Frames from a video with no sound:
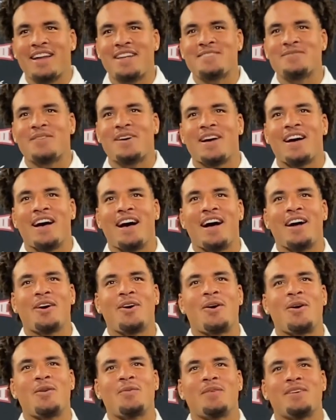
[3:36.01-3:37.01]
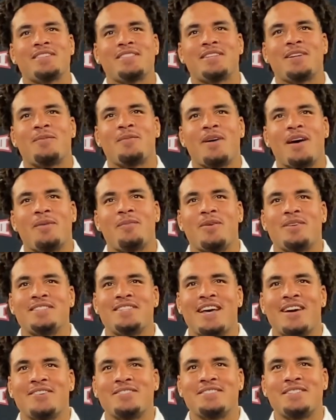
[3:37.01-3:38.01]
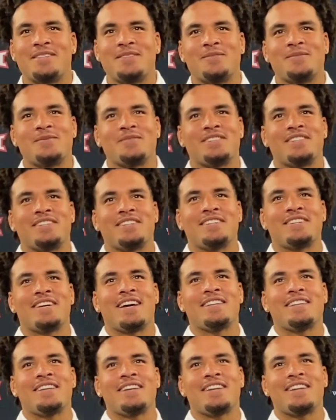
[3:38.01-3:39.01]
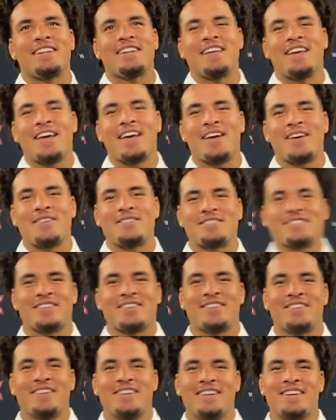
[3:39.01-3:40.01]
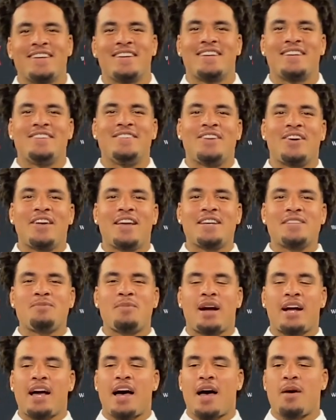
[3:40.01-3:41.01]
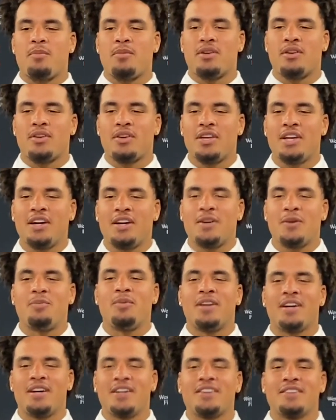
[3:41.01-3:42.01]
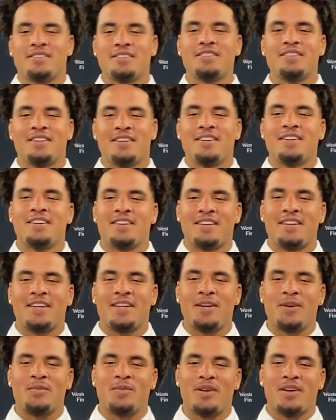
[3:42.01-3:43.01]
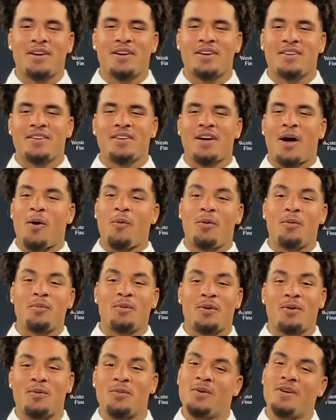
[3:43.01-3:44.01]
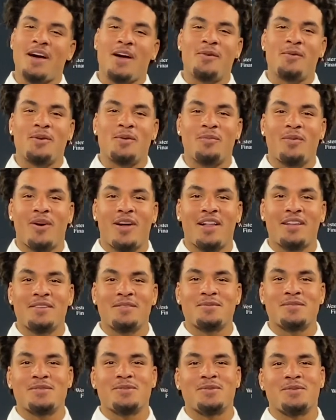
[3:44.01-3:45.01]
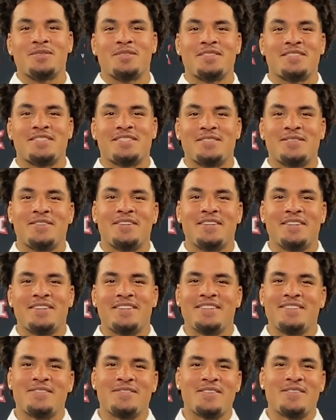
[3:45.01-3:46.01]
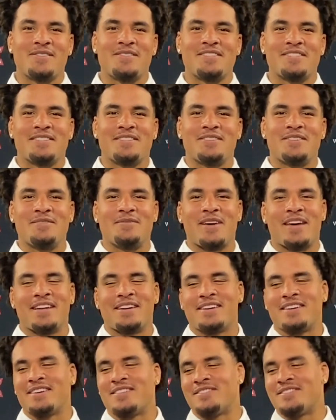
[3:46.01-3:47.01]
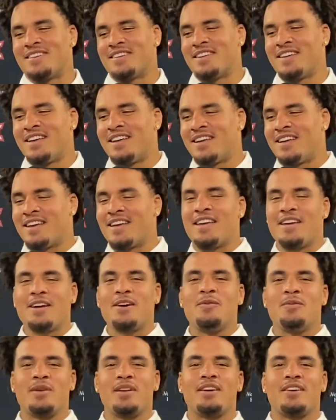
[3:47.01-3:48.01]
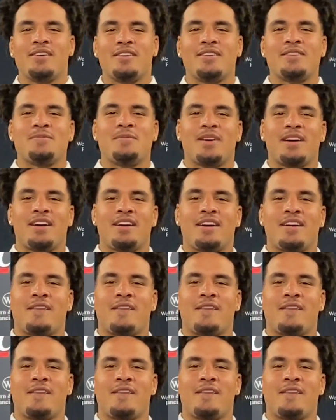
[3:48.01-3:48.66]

I called him, I said I'm gonna have more tackles than him at the end of the game, so yeah, that's my guy, but he a good player. I want him we gotta run the ball at him too. See what you feel me? See what he made of. He a good player though, that's my guy.